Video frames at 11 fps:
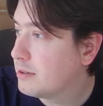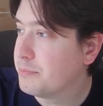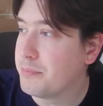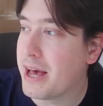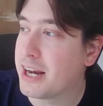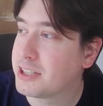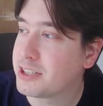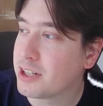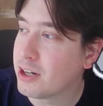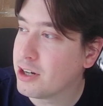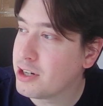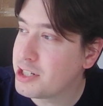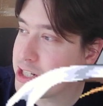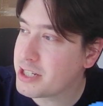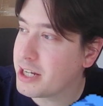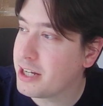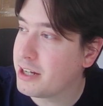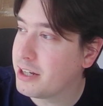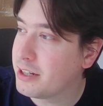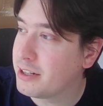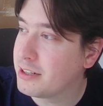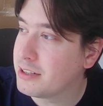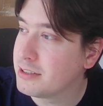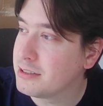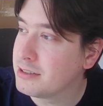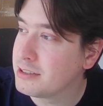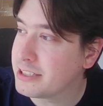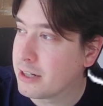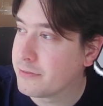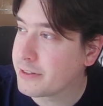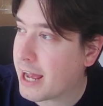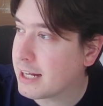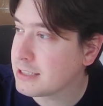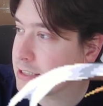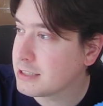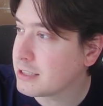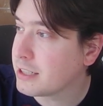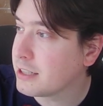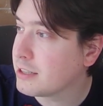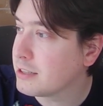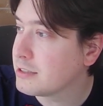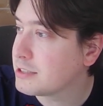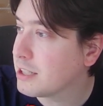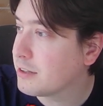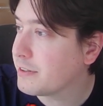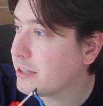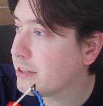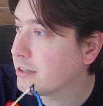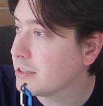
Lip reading: Mana Surge is in, Self-Cast is in, Self-Heal.